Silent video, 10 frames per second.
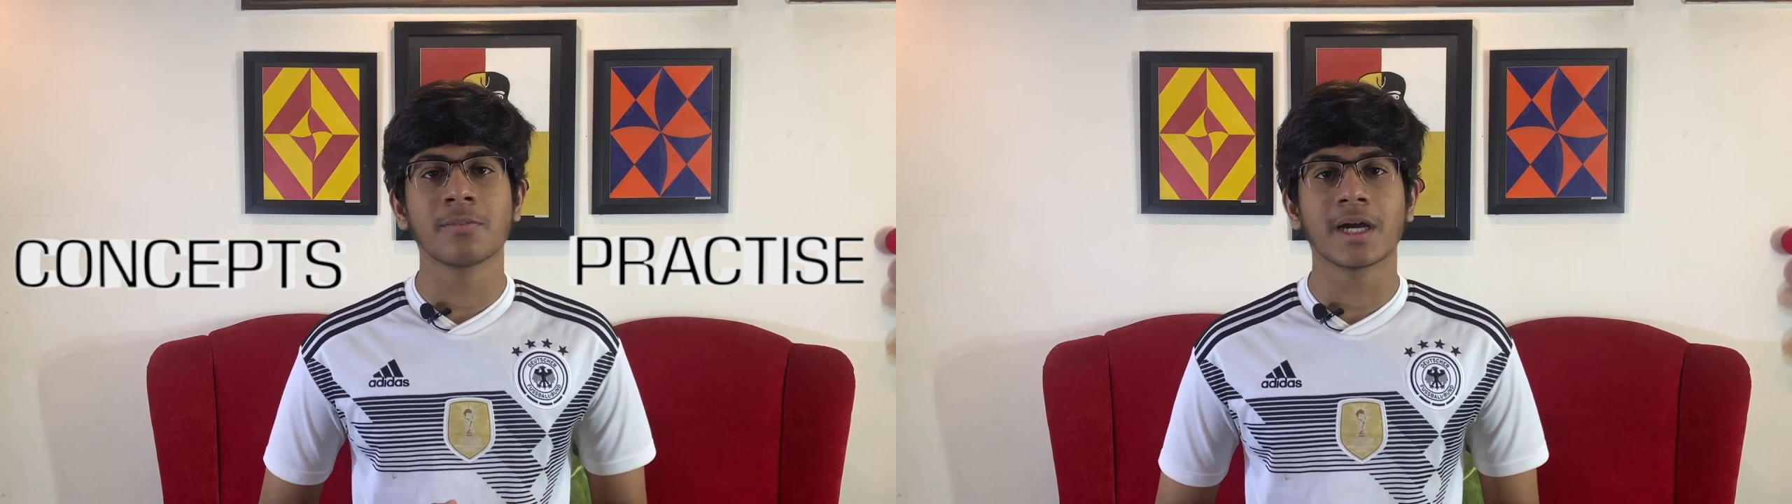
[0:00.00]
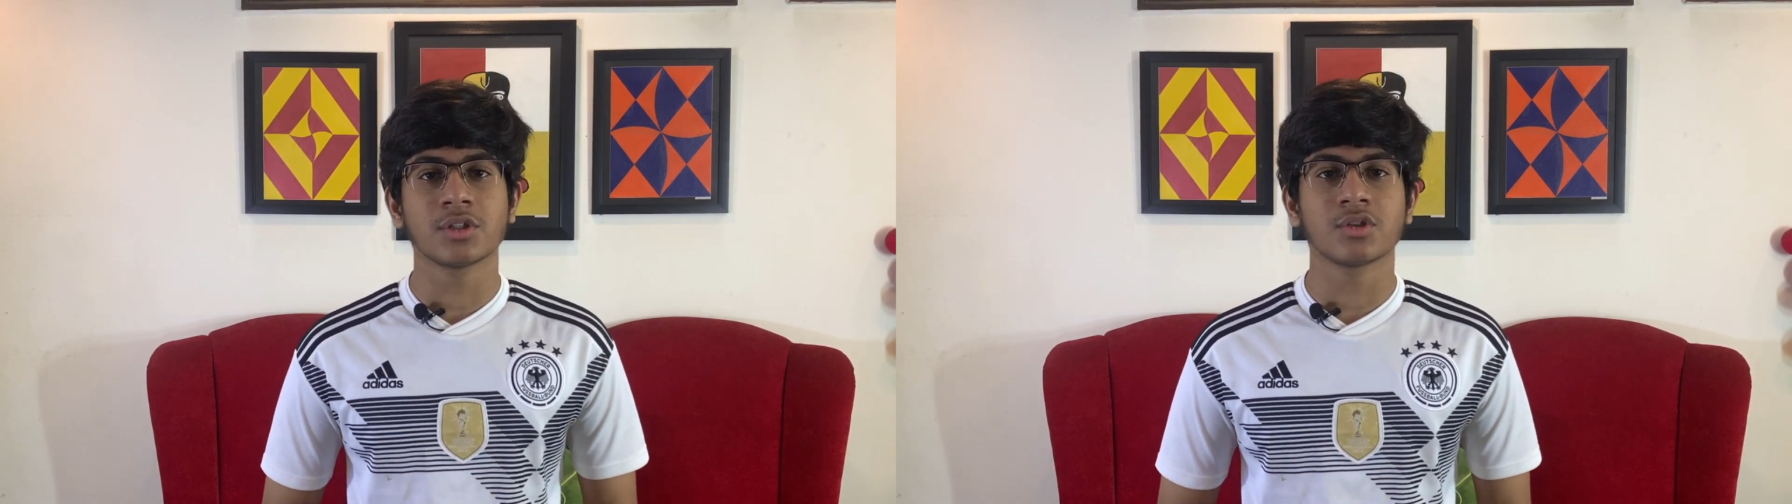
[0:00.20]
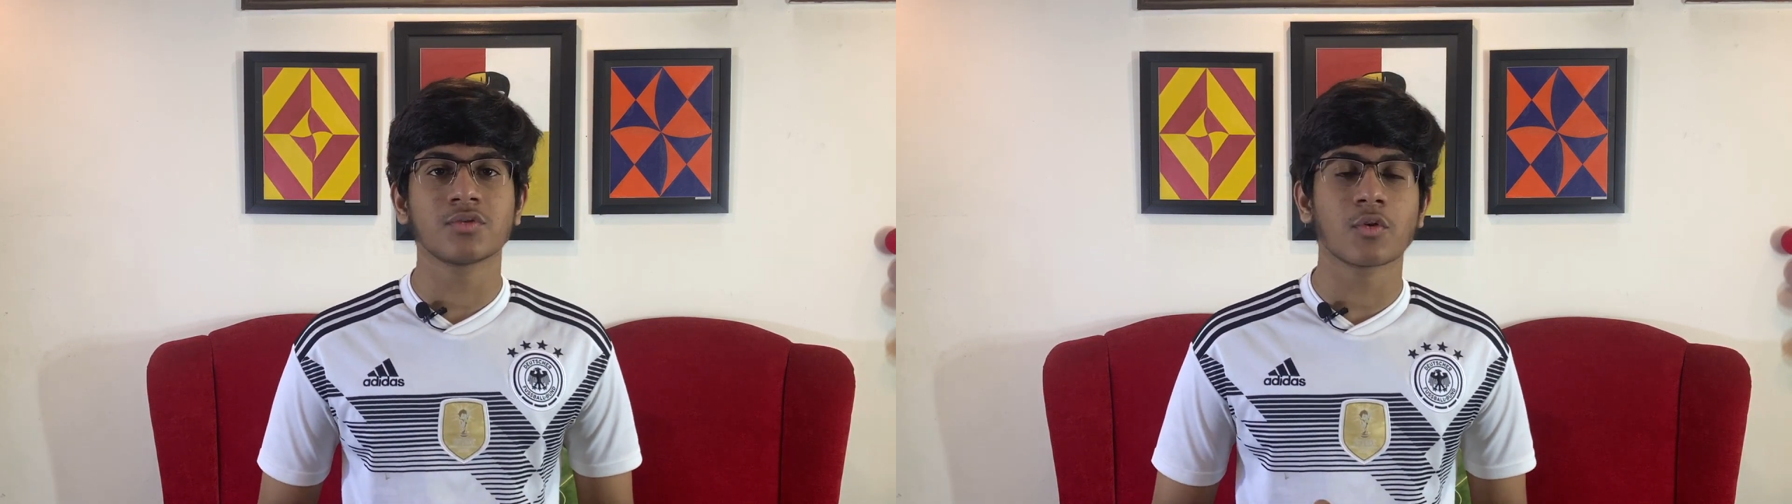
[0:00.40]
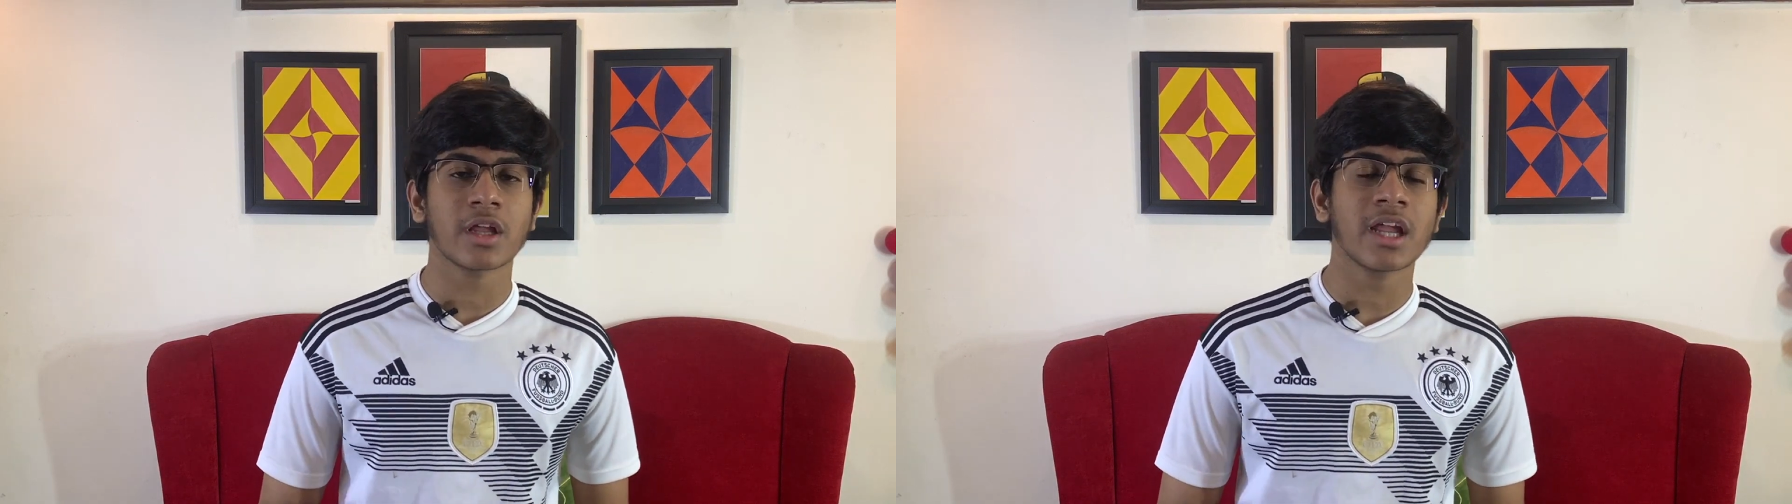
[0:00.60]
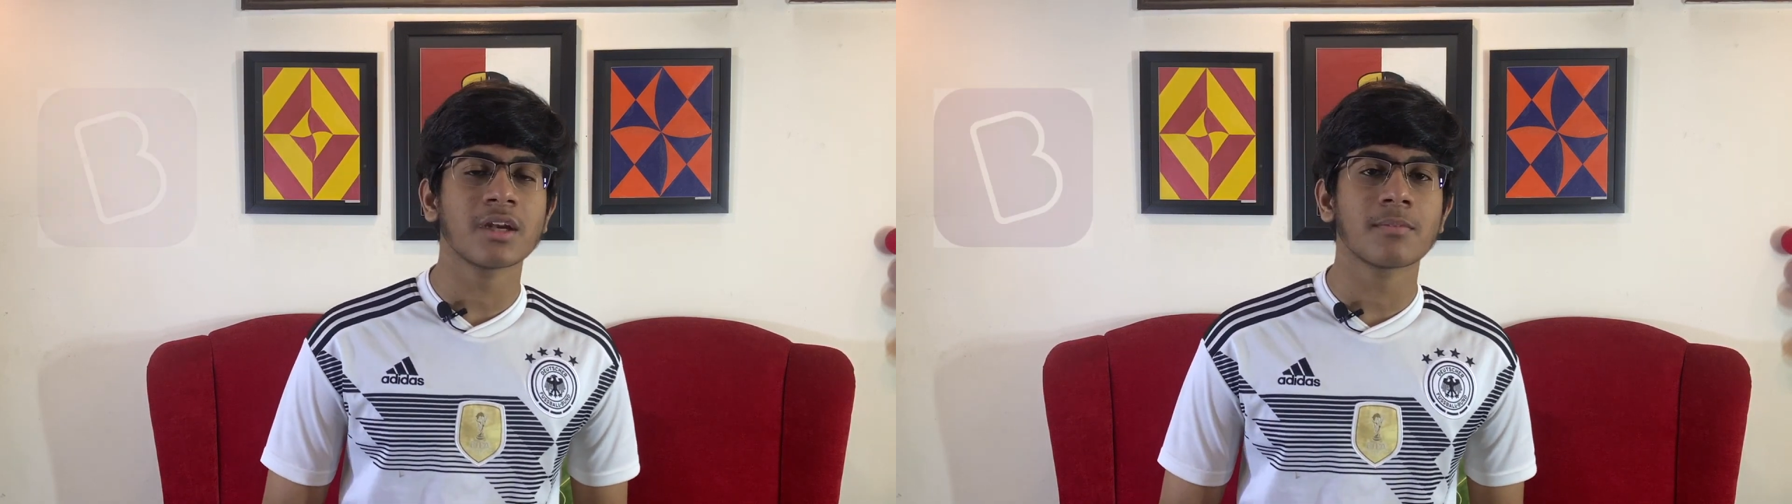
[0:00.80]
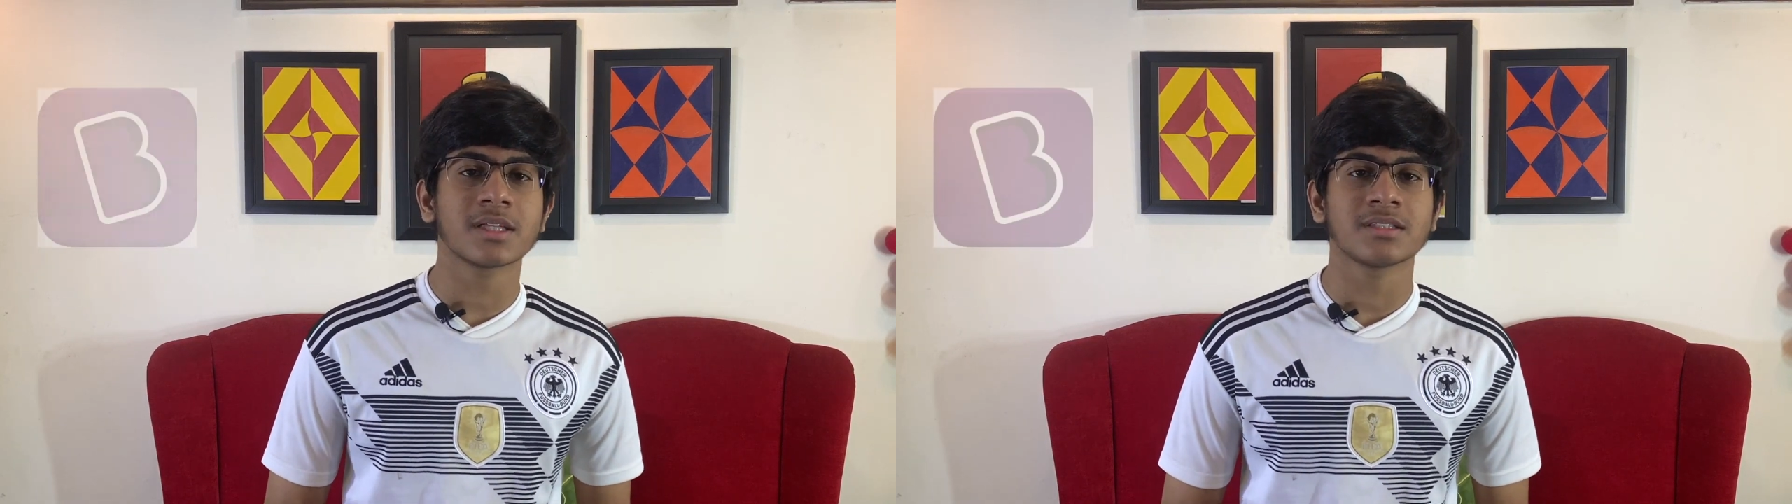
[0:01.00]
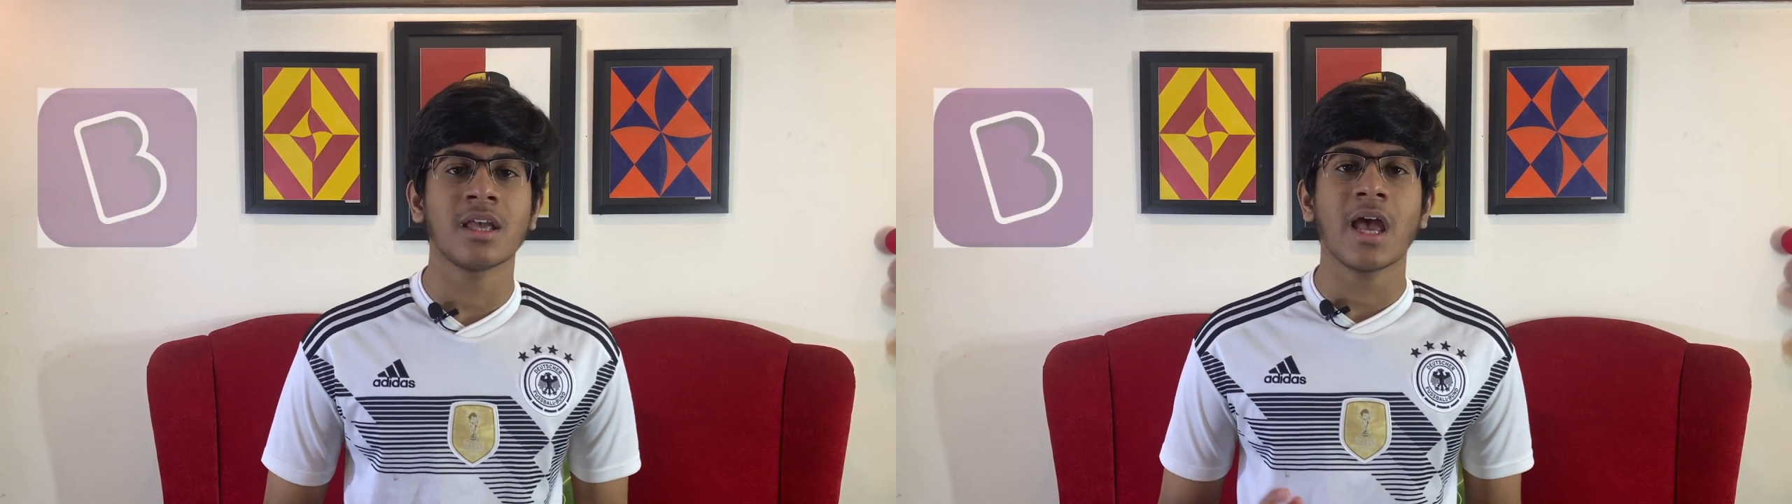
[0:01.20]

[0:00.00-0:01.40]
Byju's for 8 months